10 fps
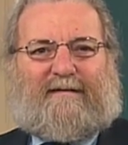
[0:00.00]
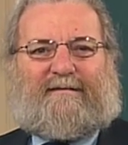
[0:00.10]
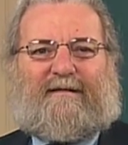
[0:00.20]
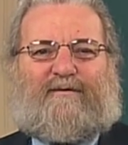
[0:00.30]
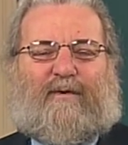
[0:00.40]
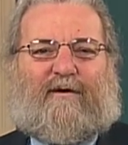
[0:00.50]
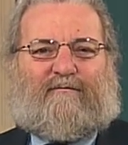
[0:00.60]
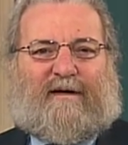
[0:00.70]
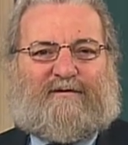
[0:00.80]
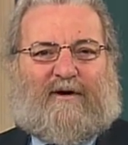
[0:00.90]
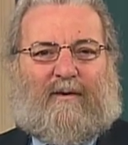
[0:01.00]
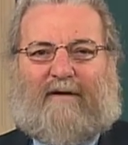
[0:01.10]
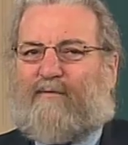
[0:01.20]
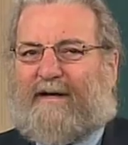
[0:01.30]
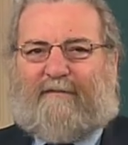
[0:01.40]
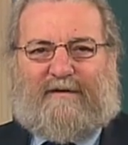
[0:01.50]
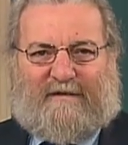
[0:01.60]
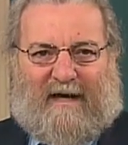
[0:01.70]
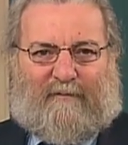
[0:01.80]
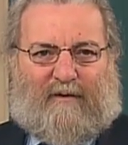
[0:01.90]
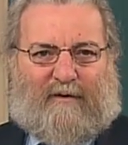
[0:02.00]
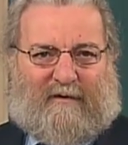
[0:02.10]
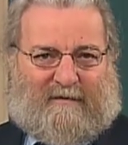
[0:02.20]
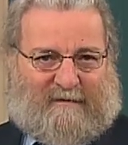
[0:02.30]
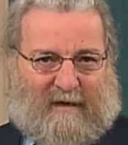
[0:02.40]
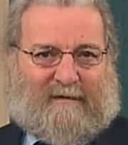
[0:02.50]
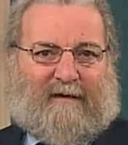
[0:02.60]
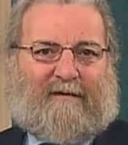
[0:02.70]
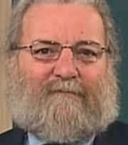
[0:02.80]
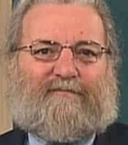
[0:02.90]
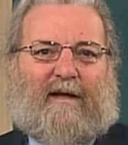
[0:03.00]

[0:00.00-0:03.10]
to C12 ratio of whatever sample we're studying,